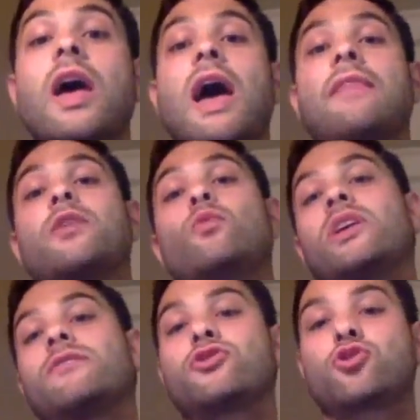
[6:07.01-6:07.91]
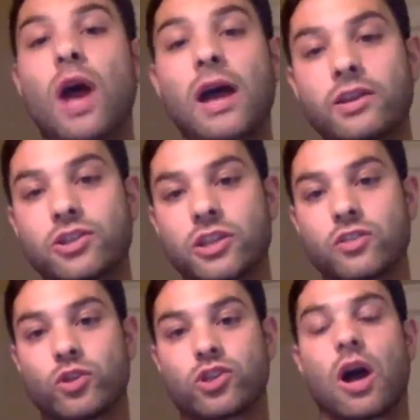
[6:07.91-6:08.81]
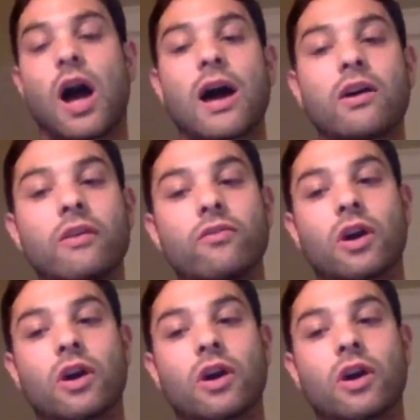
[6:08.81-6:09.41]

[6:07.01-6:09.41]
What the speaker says: And then we have strategies, which are high-level